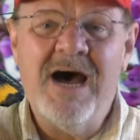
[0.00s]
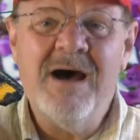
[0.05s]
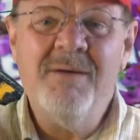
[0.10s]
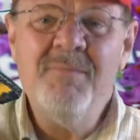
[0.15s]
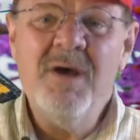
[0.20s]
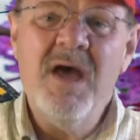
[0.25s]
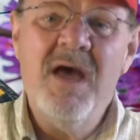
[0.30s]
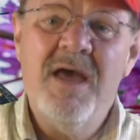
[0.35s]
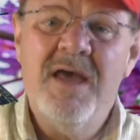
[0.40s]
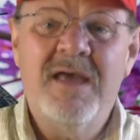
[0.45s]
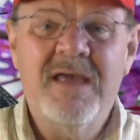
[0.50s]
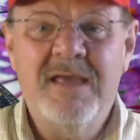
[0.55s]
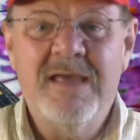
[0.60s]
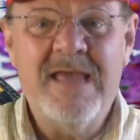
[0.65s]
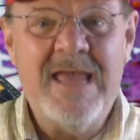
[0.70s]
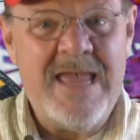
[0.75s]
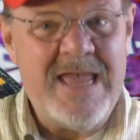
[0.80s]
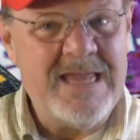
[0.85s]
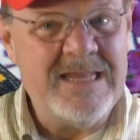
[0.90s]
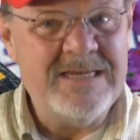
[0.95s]
Tom,
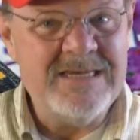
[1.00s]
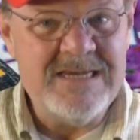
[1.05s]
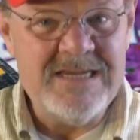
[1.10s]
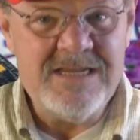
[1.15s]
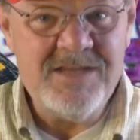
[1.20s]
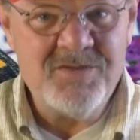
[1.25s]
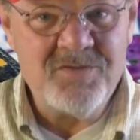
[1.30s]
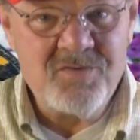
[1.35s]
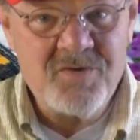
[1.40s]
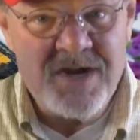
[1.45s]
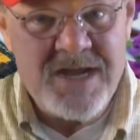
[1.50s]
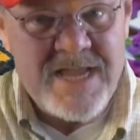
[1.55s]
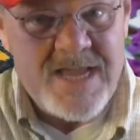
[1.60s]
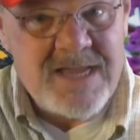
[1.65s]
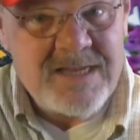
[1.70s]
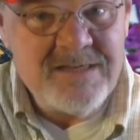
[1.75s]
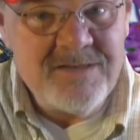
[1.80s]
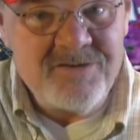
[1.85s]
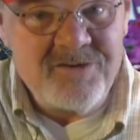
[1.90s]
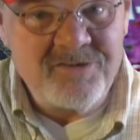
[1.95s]

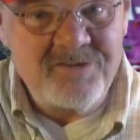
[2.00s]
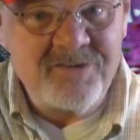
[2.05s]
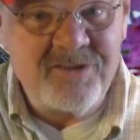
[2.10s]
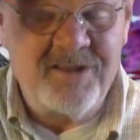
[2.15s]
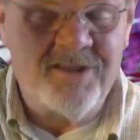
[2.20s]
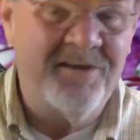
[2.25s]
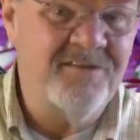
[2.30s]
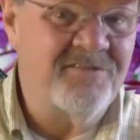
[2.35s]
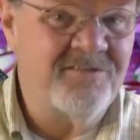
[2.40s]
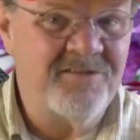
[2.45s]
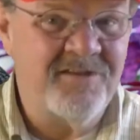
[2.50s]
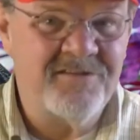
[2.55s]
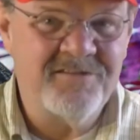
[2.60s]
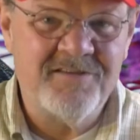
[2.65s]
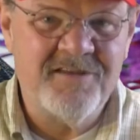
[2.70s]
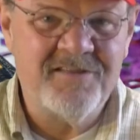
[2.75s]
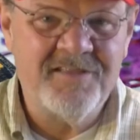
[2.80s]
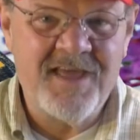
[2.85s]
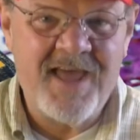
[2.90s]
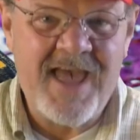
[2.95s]
ND3N, just like it
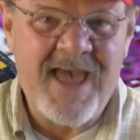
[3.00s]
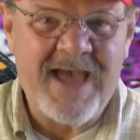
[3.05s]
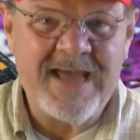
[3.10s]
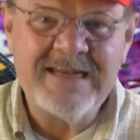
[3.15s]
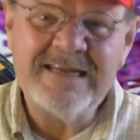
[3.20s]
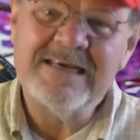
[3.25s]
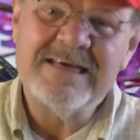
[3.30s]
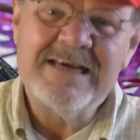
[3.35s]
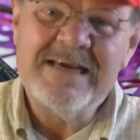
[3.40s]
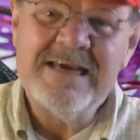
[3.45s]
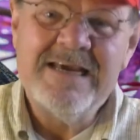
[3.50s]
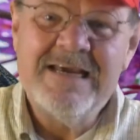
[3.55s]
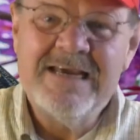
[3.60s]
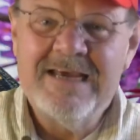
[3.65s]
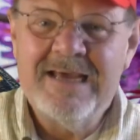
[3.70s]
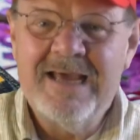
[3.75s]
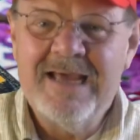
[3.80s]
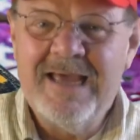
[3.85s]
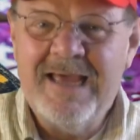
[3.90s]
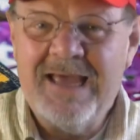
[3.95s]
says on the hat.
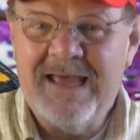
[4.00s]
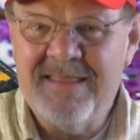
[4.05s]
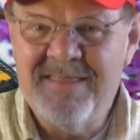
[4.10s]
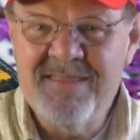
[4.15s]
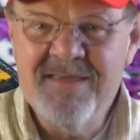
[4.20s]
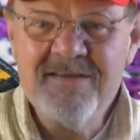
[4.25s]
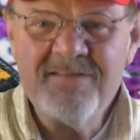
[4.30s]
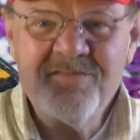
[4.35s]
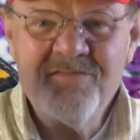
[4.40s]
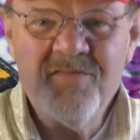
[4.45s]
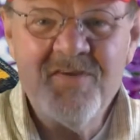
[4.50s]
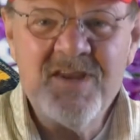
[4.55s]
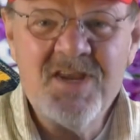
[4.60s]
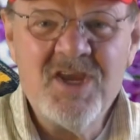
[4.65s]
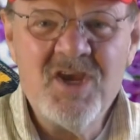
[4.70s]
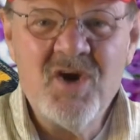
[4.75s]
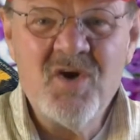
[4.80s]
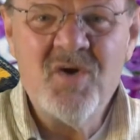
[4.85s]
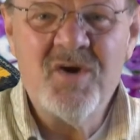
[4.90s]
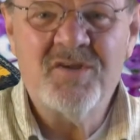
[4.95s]
And this
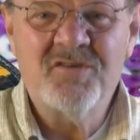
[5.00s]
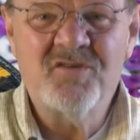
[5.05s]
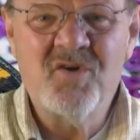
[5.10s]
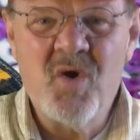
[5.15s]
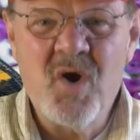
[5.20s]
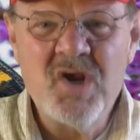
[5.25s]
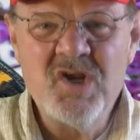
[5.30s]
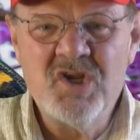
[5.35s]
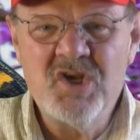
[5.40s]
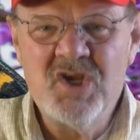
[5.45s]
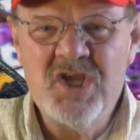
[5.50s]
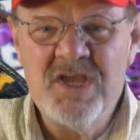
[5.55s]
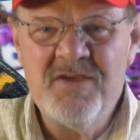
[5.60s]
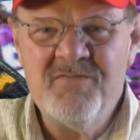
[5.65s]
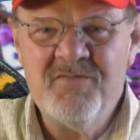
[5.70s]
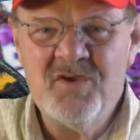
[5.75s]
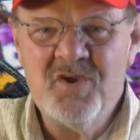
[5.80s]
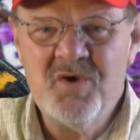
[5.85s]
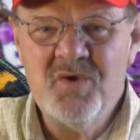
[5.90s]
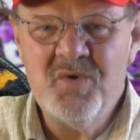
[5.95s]
video is going to
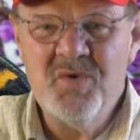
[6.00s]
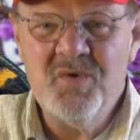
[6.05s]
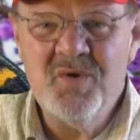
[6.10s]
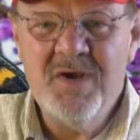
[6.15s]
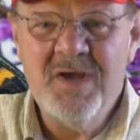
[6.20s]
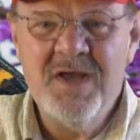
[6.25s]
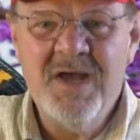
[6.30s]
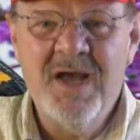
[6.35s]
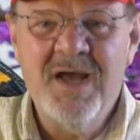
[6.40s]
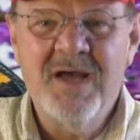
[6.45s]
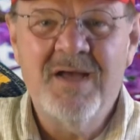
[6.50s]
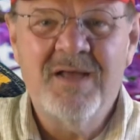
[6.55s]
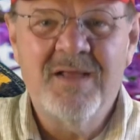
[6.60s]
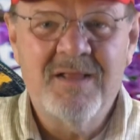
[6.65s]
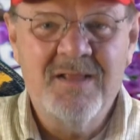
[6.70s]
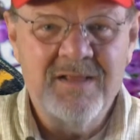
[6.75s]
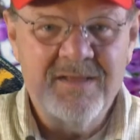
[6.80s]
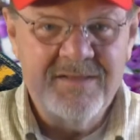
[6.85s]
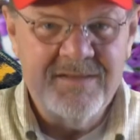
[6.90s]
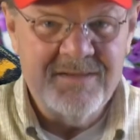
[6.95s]
give you
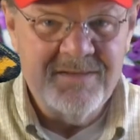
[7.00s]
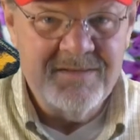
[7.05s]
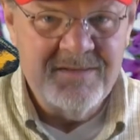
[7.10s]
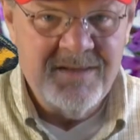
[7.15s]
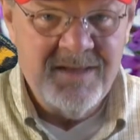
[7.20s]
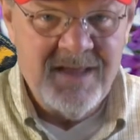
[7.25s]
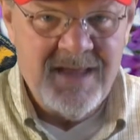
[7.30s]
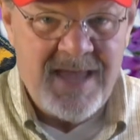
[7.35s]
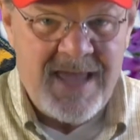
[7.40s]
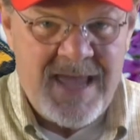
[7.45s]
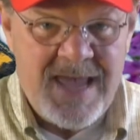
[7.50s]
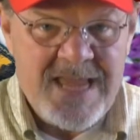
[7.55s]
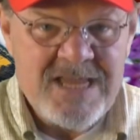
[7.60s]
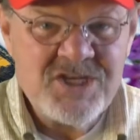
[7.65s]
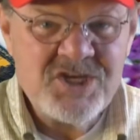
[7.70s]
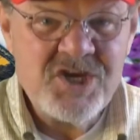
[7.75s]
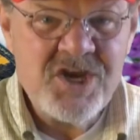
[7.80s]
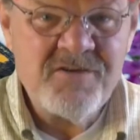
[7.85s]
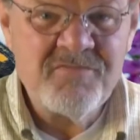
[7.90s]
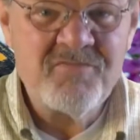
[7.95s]

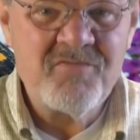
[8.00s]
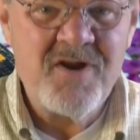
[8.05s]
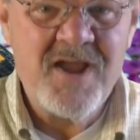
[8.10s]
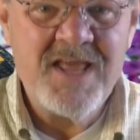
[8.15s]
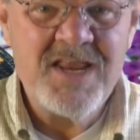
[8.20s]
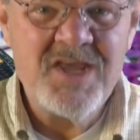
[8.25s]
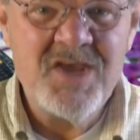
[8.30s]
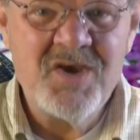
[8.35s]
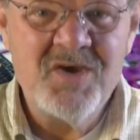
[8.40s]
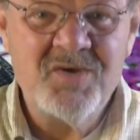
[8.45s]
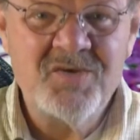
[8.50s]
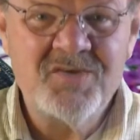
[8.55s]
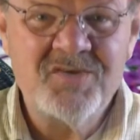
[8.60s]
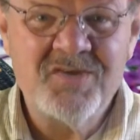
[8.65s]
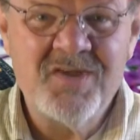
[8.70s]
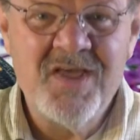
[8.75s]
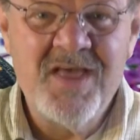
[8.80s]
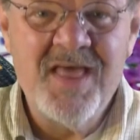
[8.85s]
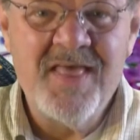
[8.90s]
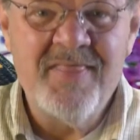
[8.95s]
HF
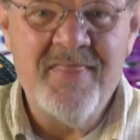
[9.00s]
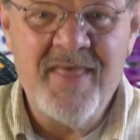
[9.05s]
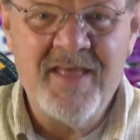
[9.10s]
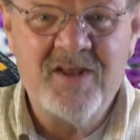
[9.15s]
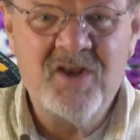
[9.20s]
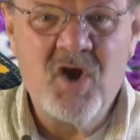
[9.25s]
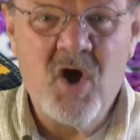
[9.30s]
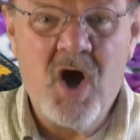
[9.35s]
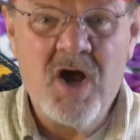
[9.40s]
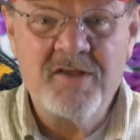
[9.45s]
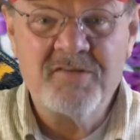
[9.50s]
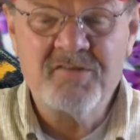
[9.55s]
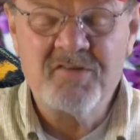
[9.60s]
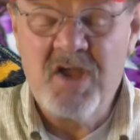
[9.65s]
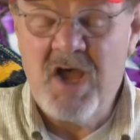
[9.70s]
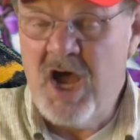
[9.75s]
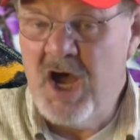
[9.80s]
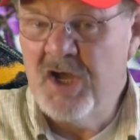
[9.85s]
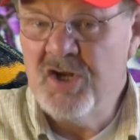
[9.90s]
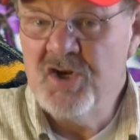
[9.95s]
radios that
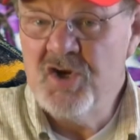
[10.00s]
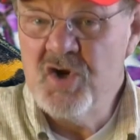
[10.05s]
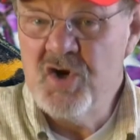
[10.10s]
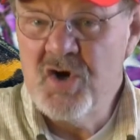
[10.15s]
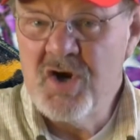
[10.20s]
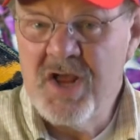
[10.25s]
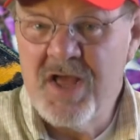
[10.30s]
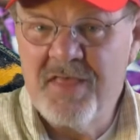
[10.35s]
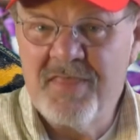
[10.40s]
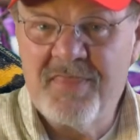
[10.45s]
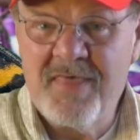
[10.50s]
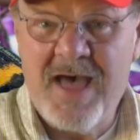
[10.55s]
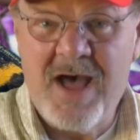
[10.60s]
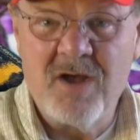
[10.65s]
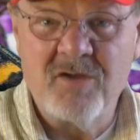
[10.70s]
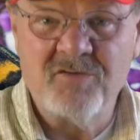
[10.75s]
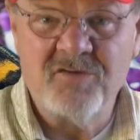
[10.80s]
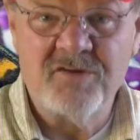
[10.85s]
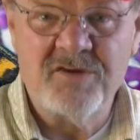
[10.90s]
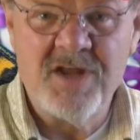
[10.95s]
cost under a
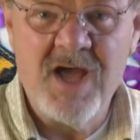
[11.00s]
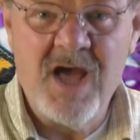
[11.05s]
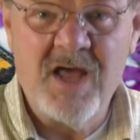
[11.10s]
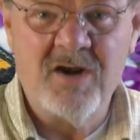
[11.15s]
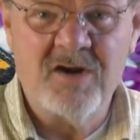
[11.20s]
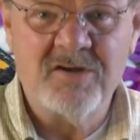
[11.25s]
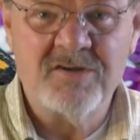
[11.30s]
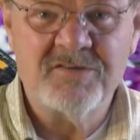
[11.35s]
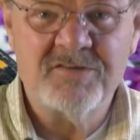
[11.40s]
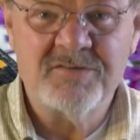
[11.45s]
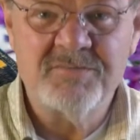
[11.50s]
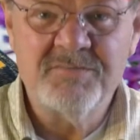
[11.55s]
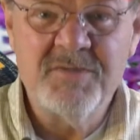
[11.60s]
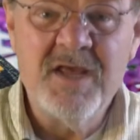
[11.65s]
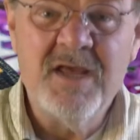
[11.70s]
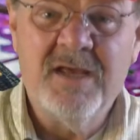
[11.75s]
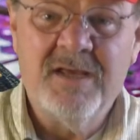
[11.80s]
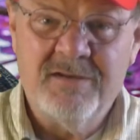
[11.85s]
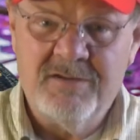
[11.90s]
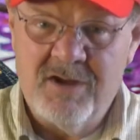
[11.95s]

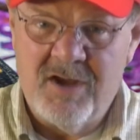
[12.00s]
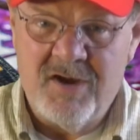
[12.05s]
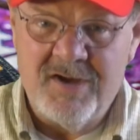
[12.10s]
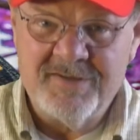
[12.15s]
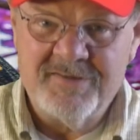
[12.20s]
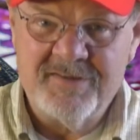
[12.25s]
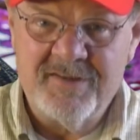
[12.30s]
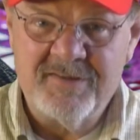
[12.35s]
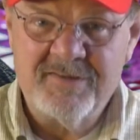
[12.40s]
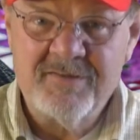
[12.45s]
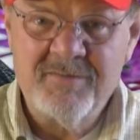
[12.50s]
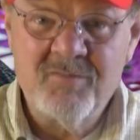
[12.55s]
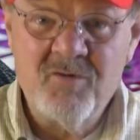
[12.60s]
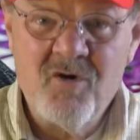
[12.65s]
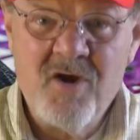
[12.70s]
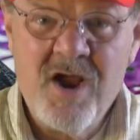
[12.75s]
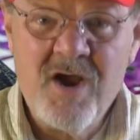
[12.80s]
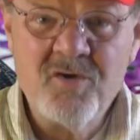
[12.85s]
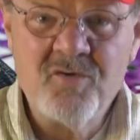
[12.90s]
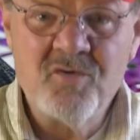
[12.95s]
$1,000. Now, I set some
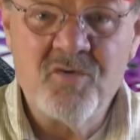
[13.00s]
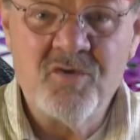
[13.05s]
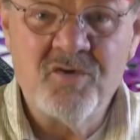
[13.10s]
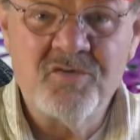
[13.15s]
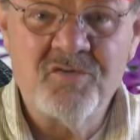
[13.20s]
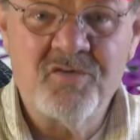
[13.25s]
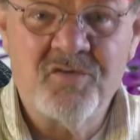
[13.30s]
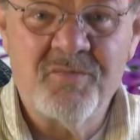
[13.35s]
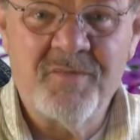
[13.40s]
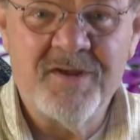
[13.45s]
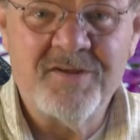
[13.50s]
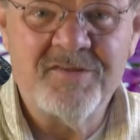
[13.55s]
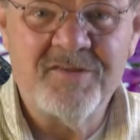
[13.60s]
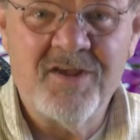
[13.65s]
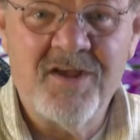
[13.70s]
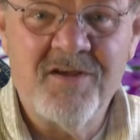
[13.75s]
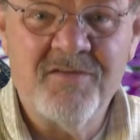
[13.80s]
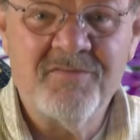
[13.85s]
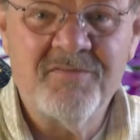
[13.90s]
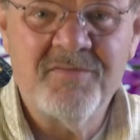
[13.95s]
ground rules for
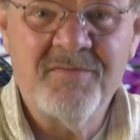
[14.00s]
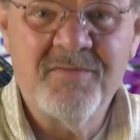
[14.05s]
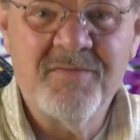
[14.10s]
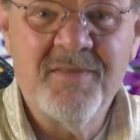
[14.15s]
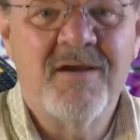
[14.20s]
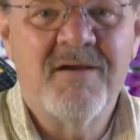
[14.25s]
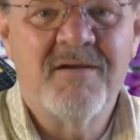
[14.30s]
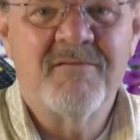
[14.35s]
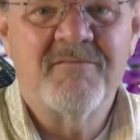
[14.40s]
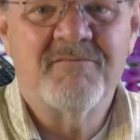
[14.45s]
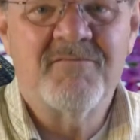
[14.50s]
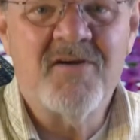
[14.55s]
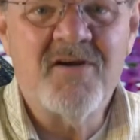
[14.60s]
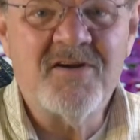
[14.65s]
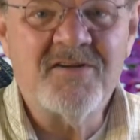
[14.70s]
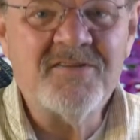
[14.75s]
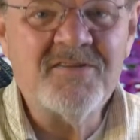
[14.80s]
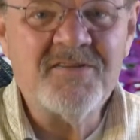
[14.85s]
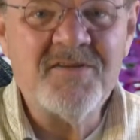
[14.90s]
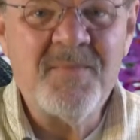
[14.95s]
myself.
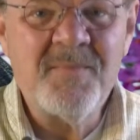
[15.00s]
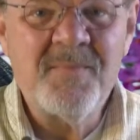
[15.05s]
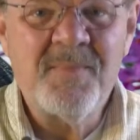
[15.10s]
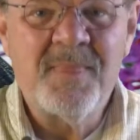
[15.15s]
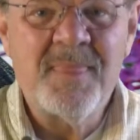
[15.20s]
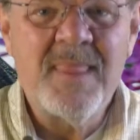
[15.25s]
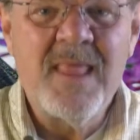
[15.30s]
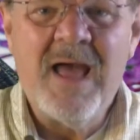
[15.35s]
First,